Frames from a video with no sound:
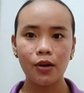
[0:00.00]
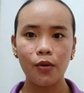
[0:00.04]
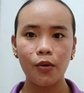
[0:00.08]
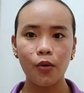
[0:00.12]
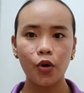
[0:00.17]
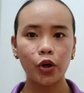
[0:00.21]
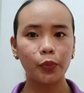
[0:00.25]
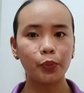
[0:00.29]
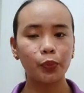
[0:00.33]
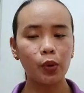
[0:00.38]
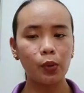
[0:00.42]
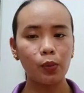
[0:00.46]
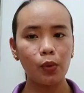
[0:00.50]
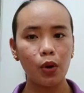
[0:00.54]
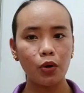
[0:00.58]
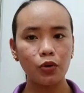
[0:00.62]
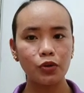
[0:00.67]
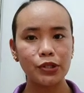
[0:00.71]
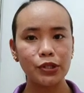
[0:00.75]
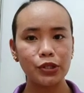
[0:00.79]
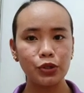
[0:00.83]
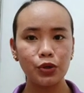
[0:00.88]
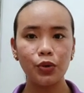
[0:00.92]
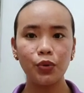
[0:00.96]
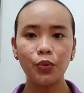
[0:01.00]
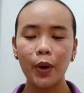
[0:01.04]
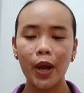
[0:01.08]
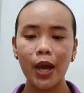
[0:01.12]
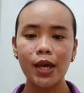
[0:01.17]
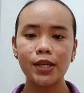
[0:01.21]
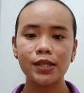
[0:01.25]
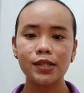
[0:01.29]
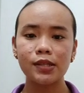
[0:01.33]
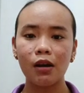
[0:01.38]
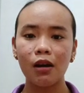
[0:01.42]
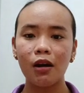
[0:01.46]
or promotes new
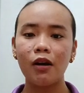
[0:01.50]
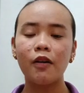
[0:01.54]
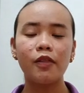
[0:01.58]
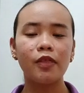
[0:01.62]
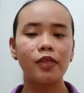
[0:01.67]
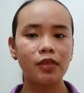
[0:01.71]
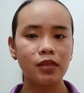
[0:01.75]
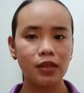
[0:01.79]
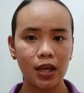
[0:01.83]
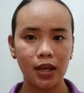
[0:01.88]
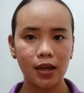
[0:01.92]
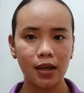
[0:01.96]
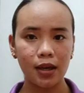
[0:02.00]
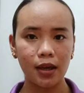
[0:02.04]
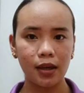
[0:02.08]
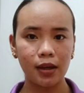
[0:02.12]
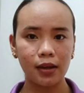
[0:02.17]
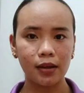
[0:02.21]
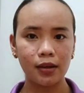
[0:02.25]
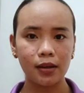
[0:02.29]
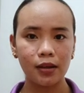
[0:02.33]
ways of thinking,